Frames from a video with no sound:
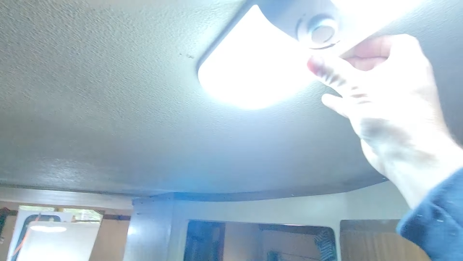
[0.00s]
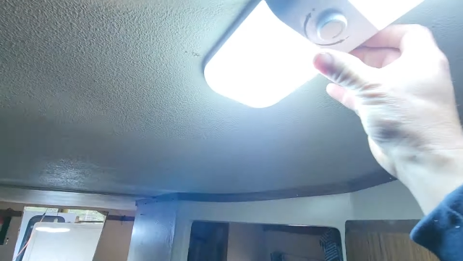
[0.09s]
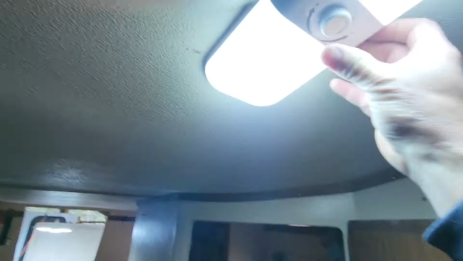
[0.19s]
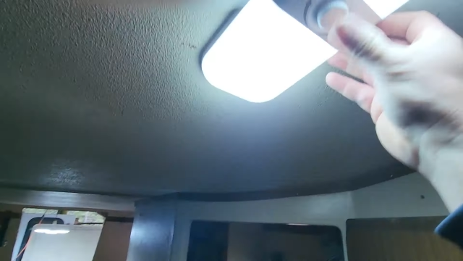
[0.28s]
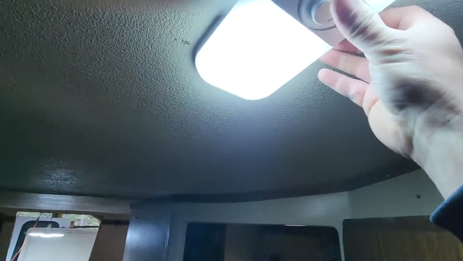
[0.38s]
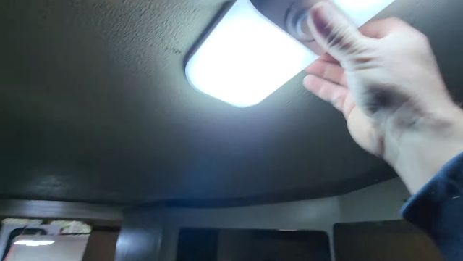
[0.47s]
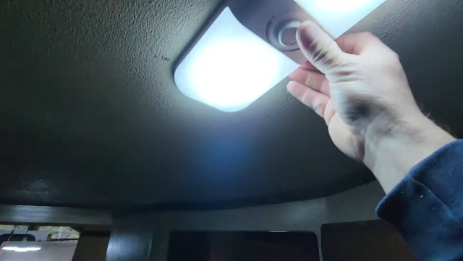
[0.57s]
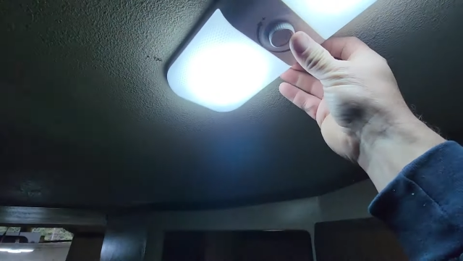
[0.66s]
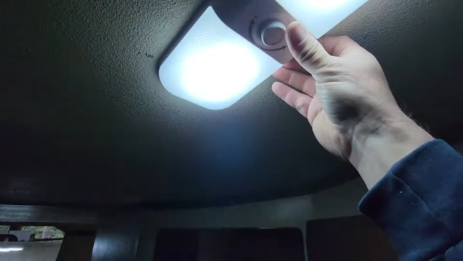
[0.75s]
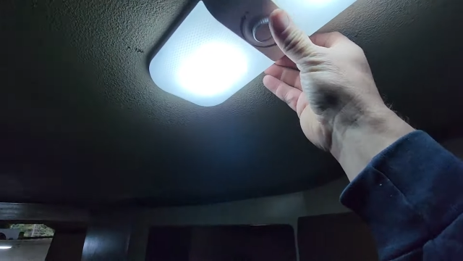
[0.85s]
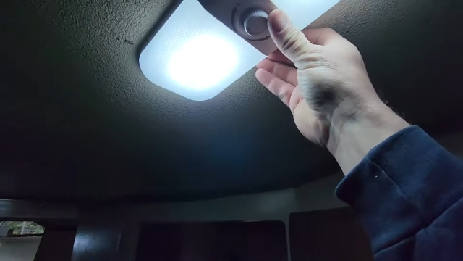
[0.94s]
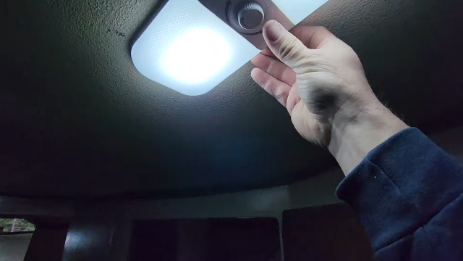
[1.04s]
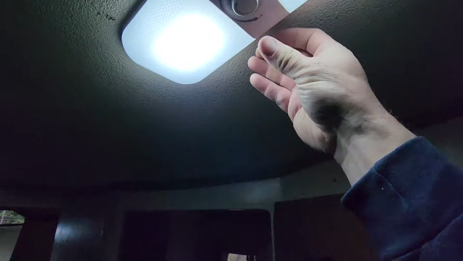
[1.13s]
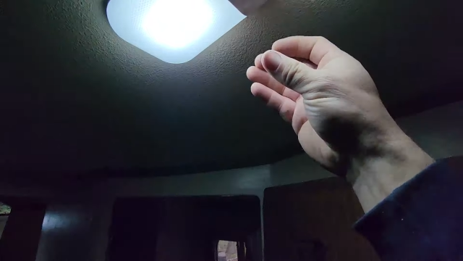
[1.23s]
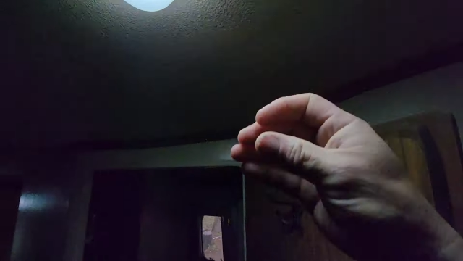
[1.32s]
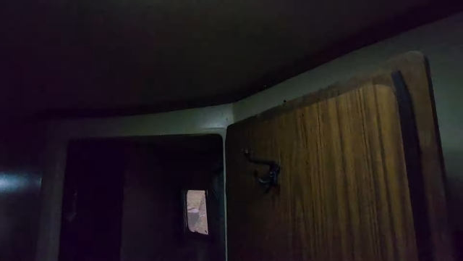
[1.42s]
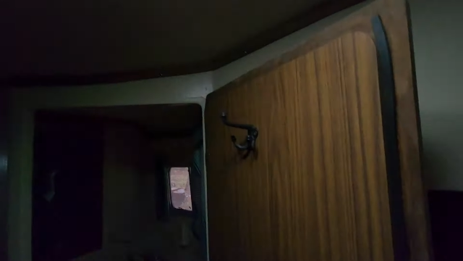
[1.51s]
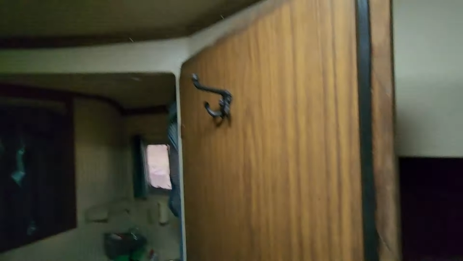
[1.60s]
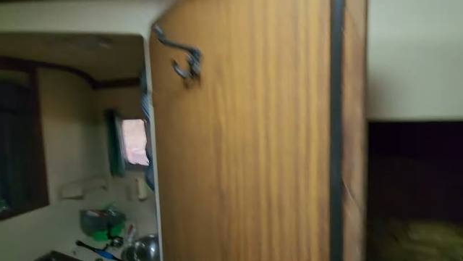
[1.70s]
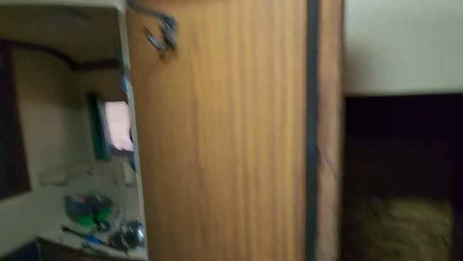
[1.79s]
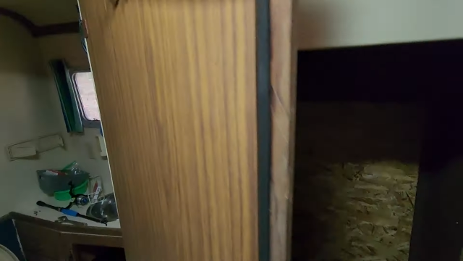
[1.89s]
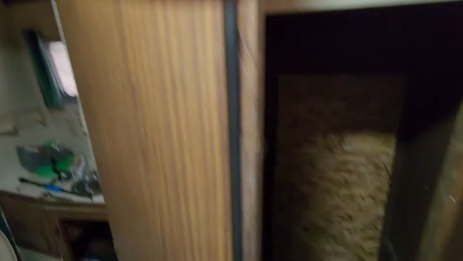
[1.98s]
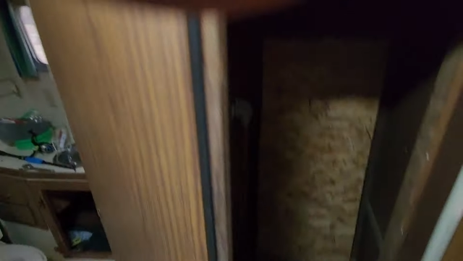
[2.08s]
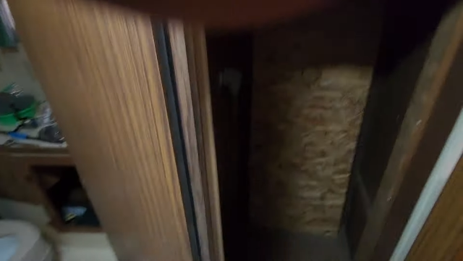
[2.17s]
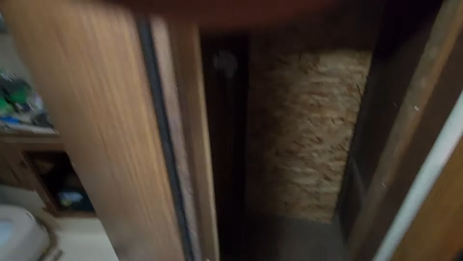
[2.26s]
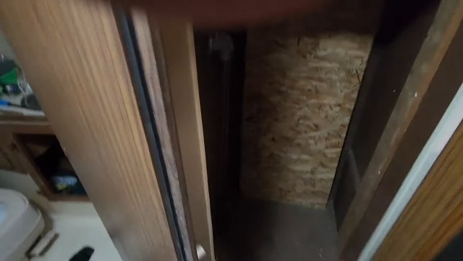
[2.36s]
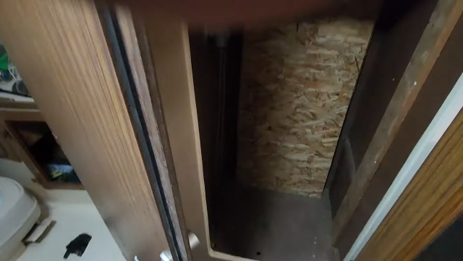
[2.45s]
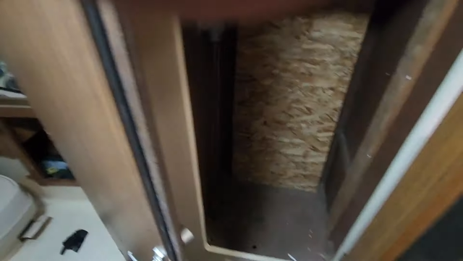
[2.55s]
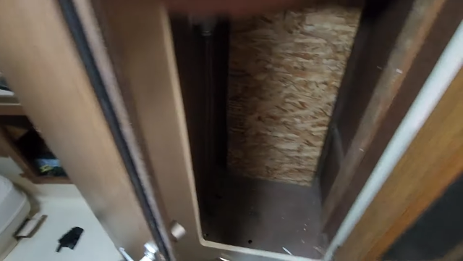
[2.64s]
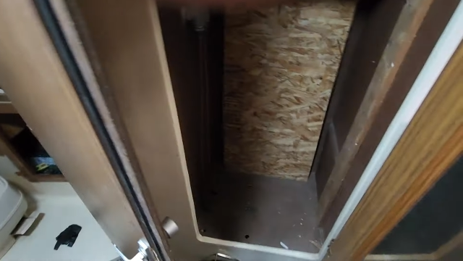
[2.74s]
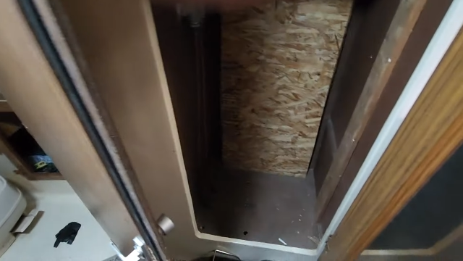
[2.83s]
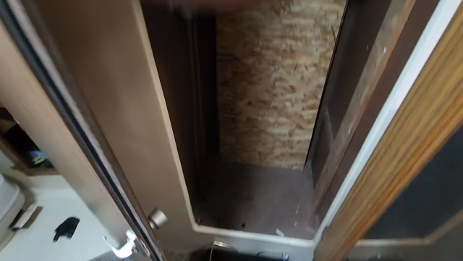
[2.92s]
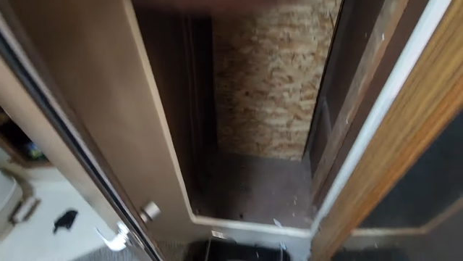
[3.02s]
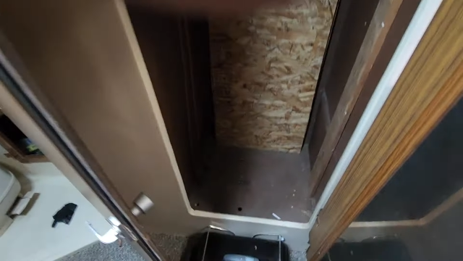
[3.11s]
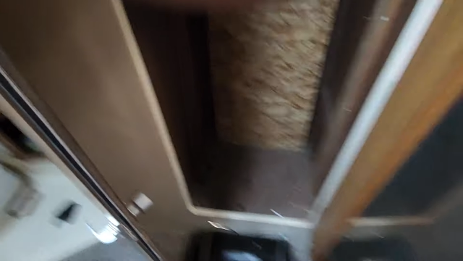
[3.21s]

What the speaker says: Nobody's mouth can be seen.